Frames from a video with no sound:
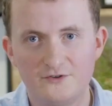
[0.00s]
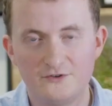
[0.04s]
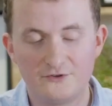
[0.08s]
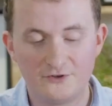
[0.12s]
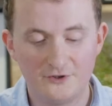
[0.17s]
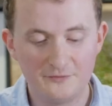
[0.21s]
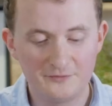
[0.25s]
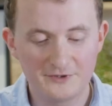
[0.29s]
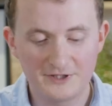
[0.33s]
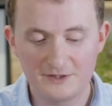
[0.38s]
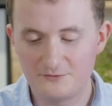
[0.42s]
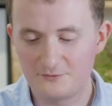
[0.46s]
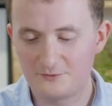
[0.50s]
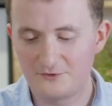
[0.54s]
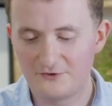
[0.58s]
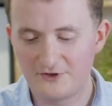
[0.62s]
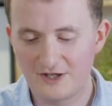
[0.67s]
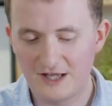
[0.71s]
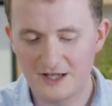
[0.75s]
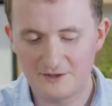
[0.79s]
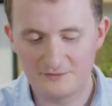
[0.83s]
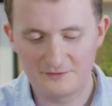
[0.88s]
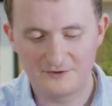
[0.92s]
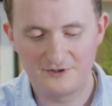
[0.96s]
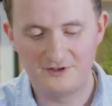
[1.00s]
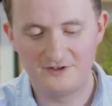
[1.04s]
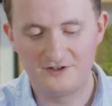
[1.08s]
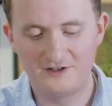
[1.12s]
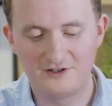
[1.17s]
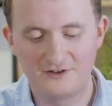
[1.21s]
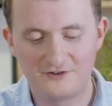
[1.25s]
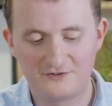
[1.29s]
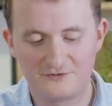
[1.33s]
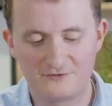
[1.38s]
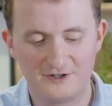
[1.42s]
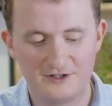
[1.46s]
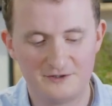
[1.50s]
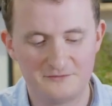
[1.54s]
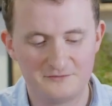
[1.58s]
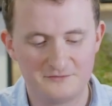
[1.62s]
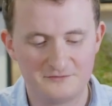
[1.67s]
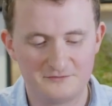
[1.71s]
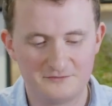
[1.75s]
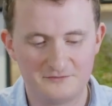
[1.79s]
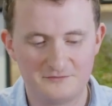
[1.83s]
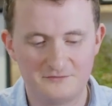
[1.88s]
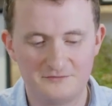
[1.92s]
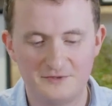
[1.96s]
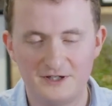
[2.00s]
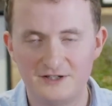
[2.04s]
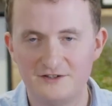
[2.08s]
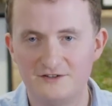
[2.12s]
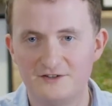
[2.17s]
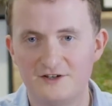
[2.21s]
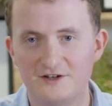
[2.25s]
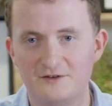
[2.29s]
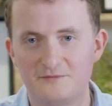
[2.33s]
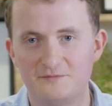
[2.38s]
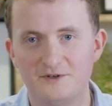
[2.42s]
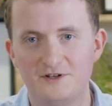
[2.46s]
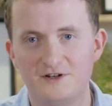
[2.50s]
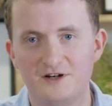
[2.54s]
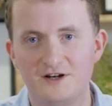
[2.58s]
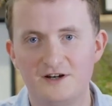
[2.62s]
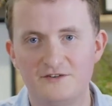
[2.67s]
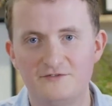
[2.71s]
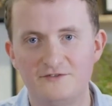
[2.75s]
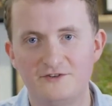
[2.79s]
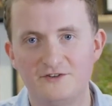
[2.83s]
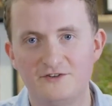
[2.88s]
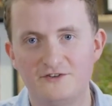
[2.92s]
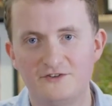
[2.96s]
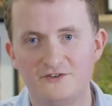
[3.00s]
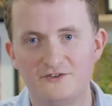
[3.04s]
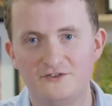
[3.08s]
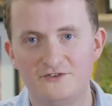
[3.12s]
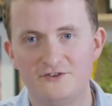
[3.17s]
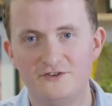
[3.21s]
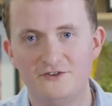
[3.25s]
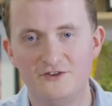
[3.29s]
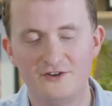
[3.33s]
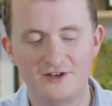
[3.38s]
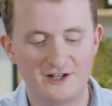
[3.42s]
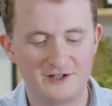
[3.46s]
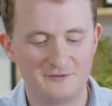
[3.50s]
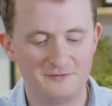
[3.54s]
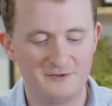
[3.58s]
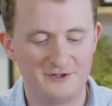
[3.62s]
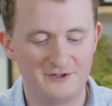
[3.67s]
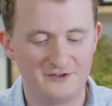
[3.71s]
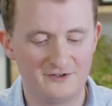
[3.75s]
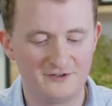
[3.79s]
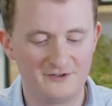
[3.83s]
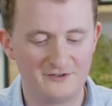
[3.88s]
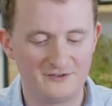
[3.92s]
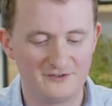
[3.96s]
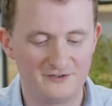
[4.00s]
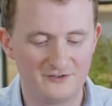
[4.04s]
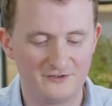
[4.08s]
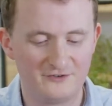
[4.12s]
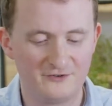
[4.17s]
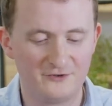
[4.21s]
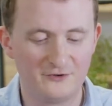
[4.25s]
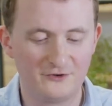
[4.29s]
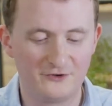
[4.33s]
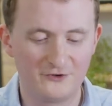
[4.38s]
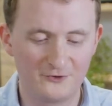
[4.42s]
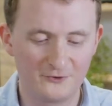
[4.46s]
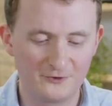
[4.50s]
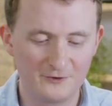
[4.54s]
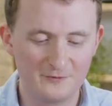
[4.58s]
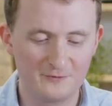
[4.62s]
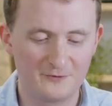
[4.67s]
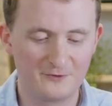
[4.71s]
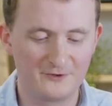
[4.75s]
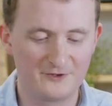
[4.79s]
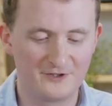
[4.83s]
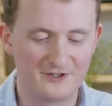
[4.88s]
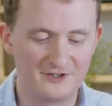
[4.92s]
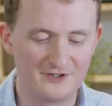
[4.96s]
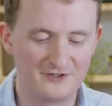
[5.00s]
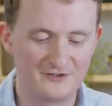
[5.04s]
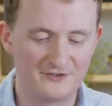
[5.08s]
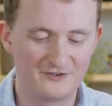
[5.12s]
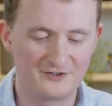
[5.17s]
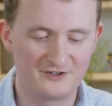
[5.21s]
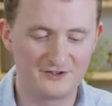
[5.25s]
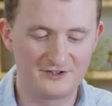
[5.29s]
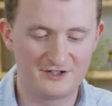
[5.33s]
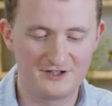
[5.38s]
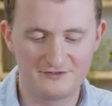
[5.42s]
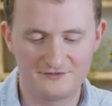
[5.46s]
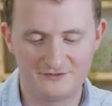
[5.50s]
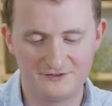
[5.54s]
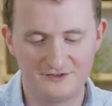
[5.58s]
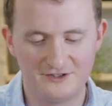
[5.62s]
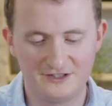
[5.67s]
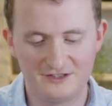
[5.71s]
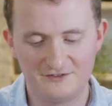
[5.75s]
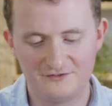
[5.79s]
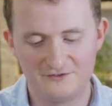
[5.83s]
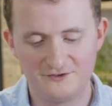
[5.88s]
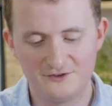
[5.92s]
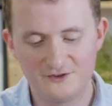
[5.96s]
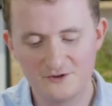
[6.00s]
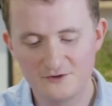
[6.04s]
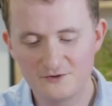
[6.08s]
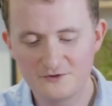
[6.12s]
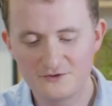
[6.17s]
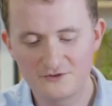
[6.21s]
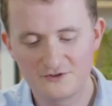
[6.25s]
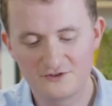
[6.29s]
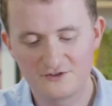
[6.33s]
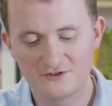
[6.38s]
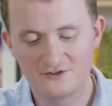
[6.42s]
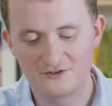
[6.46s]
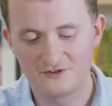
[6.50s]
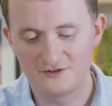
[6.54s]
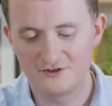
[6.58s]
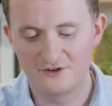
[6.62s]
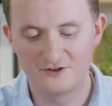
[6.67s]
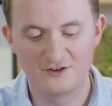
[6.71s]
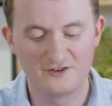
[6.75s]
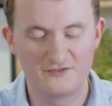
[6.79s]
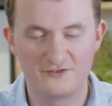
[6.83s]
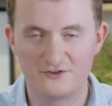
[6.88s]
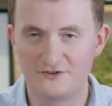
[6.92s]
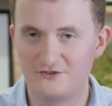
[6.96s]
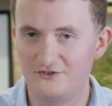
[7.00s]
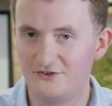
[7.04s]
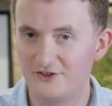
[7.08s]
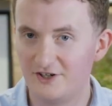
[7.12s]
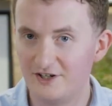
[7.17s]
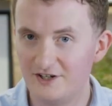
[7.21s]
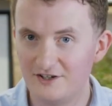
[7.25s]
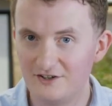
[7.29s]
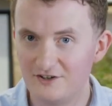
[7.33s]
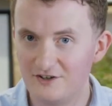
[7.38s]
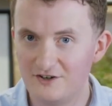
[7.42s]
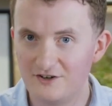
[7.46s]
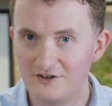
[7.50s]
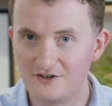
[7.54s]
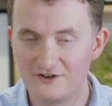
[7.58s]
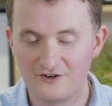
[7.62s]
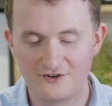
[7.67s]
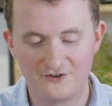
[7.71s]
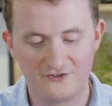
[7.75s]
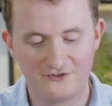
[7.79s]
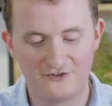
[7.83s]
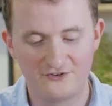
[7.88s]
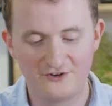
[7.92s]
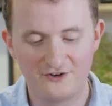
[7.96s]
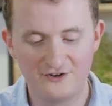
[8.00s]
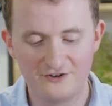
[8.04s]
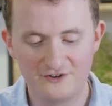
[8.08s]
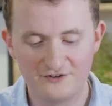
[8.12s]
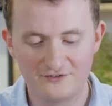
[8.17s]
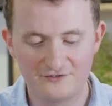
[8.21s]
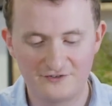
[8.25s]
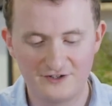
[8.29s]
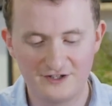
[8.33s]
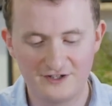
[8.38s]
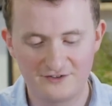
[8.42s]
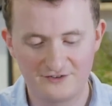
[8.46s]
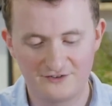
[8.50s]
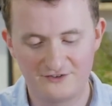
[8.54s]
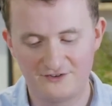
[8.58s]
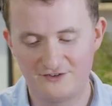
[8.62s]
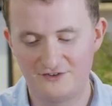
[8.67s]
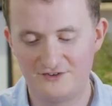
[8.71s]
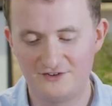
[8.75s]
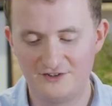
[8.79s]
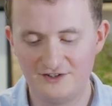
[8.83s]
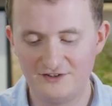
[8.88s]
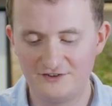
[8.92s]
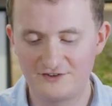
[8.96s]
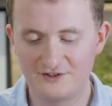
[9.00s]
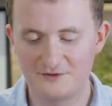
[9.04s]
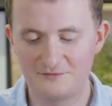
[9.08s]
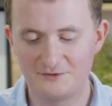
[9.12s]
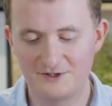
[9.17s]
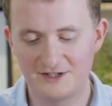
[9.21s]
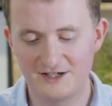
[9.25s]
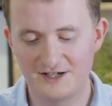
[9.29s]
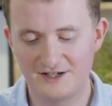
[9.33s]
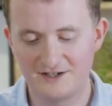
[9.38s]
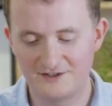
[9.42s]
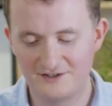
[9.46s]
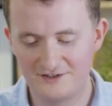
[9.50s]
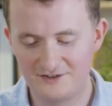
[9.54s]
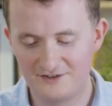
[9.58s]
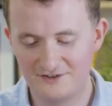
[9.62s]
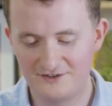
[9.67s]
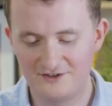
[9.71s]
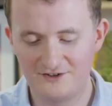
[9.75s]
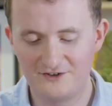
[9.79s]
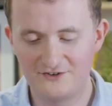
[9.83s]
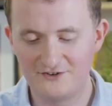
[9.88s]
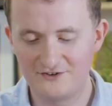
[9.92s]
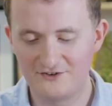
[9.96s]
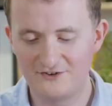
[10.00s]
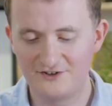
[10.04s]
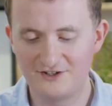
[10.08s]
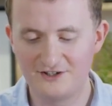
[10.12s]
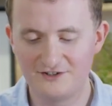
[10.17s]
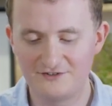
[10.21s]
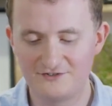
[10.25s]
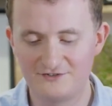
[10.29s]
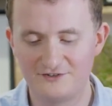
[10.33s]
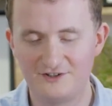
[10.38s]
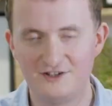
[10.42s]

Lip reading: Sometimes what's happening in each frame might not be obvious to the animator. So the storyboard artist can often leave notes, or if there's dialogue or sound effects, these can be added in underneath